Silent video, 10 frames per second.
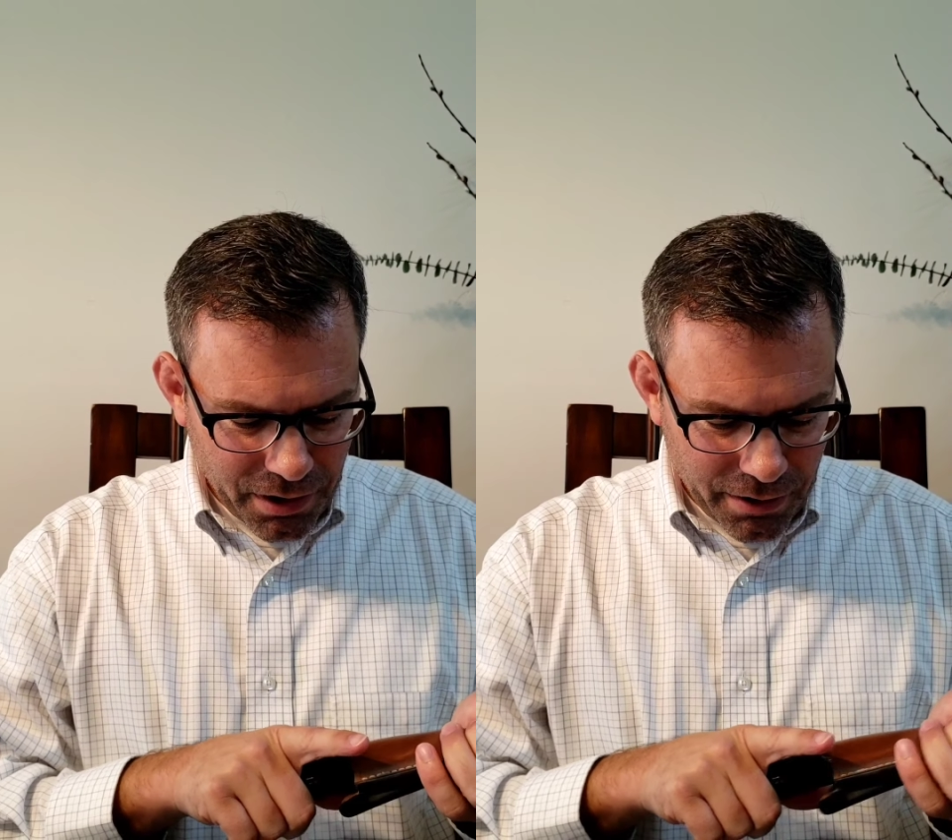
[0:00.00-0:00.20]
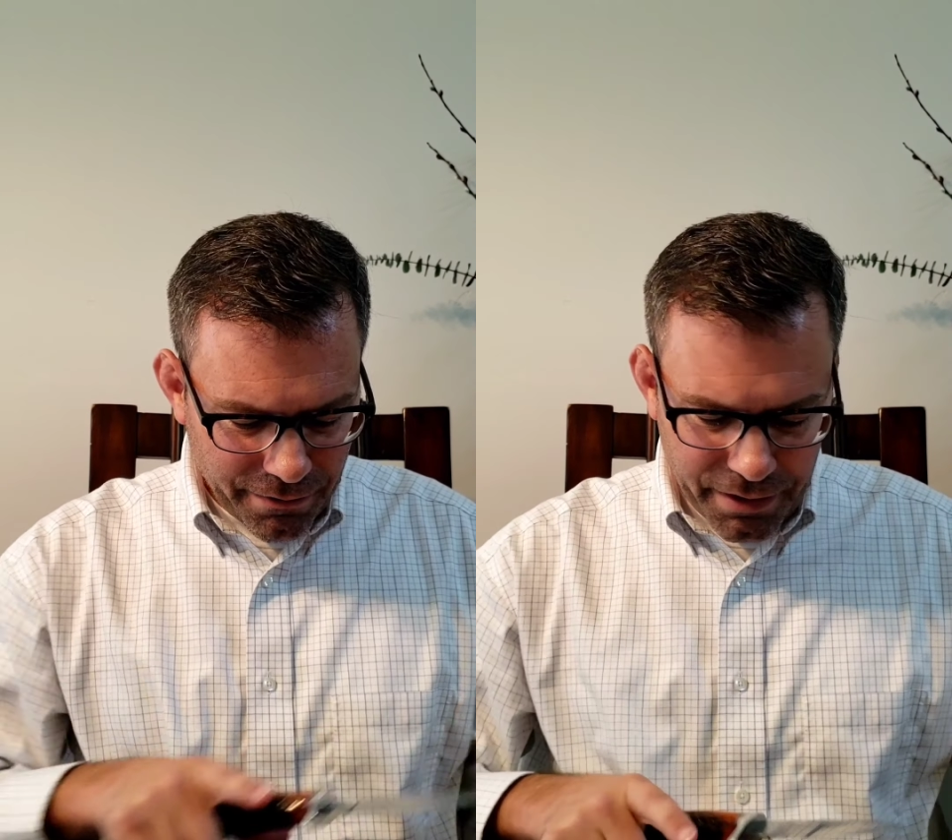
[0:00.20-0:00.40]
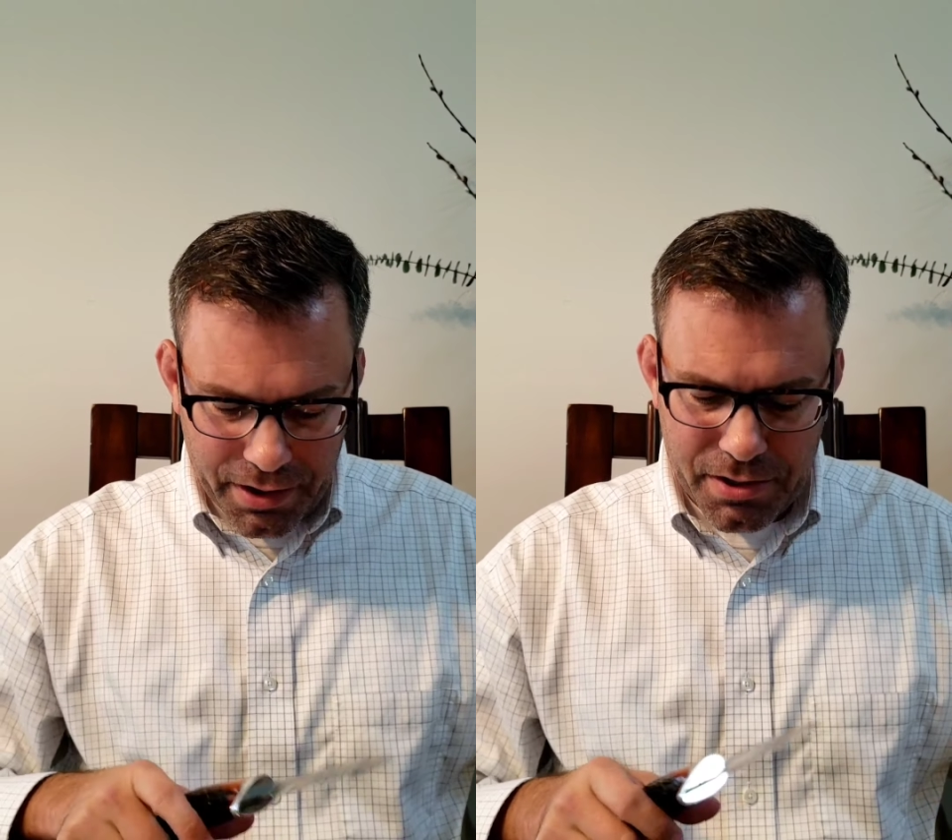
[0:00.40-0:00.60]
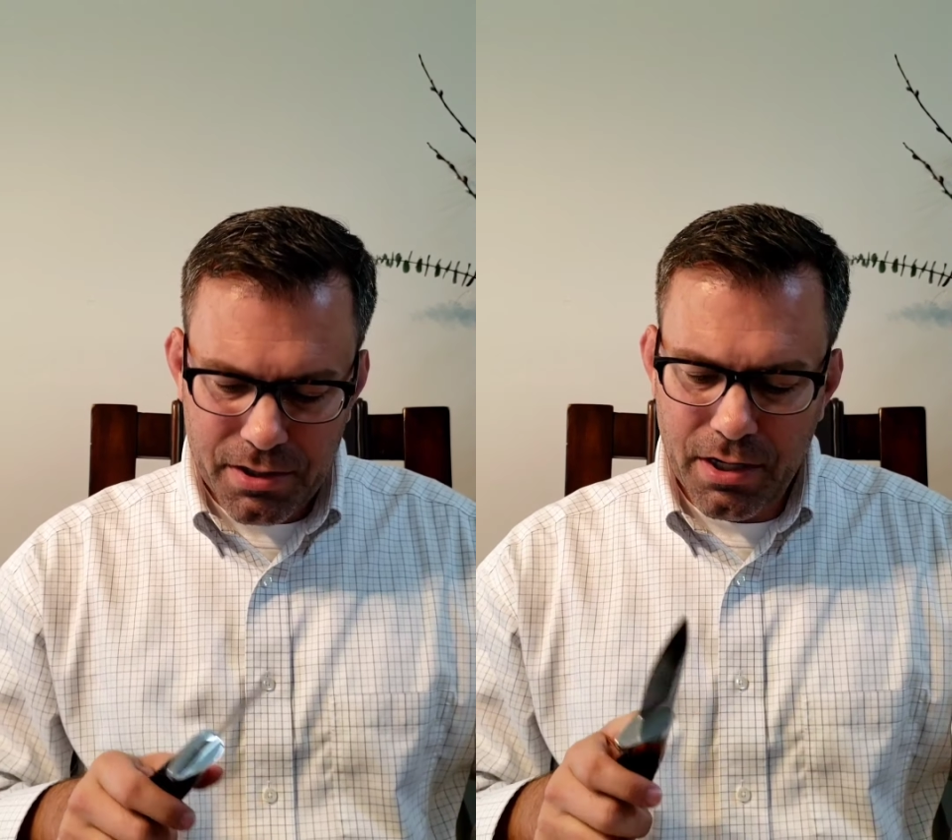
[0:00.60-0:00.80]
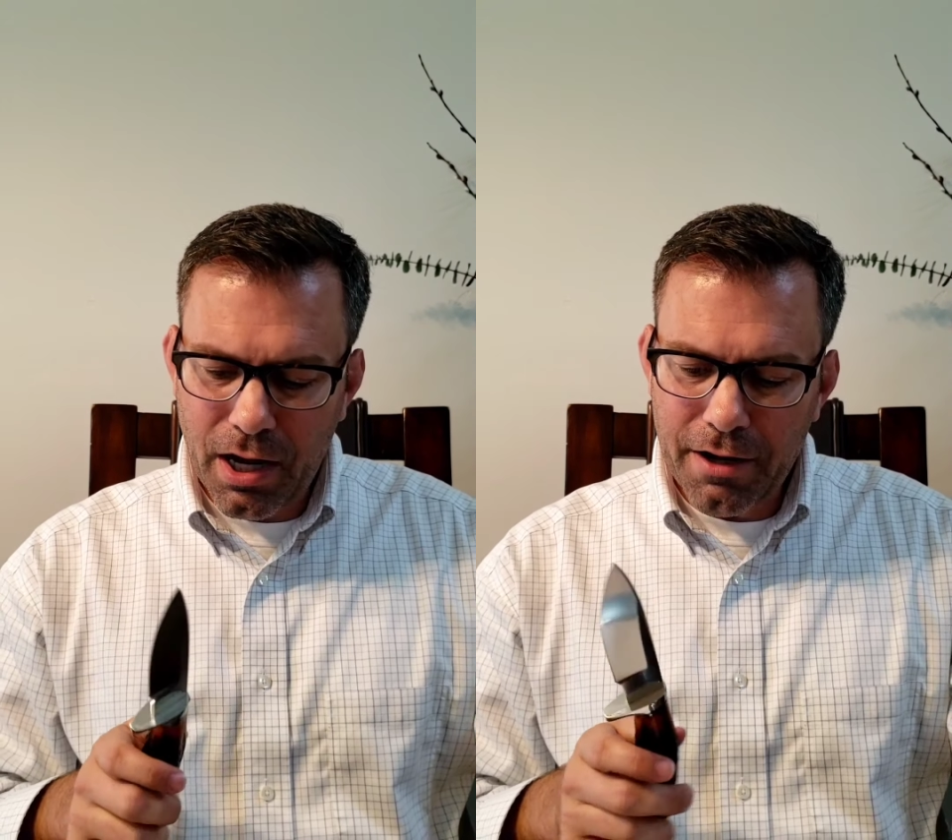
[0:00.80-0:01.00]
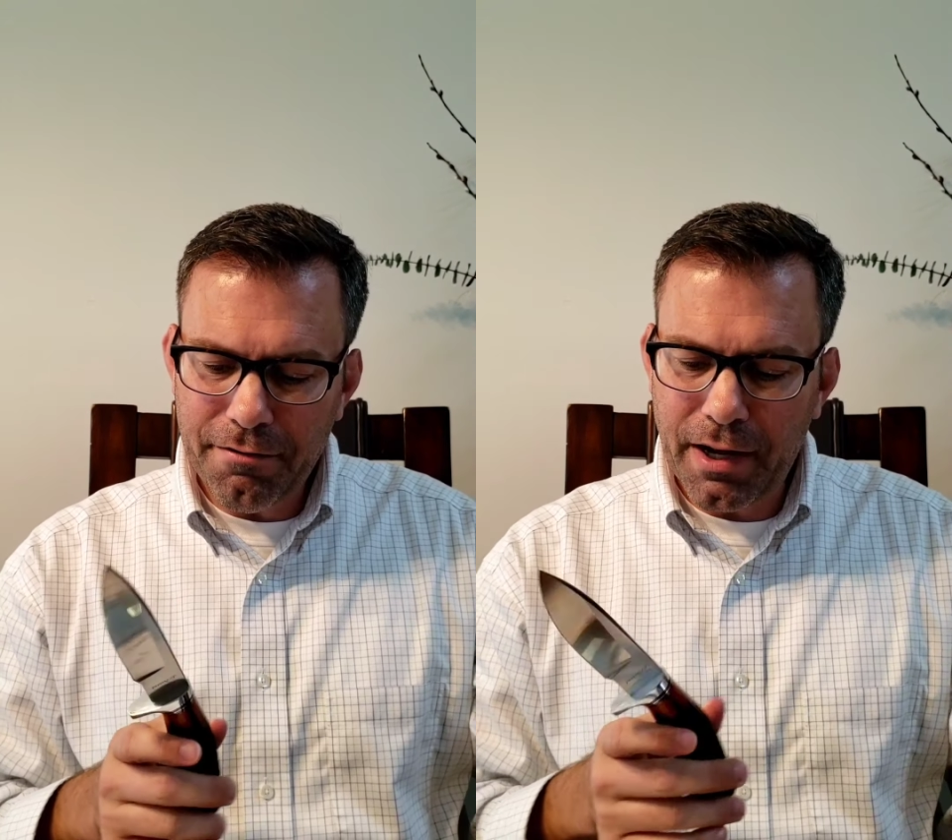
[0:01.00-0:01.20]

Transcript: of this knife.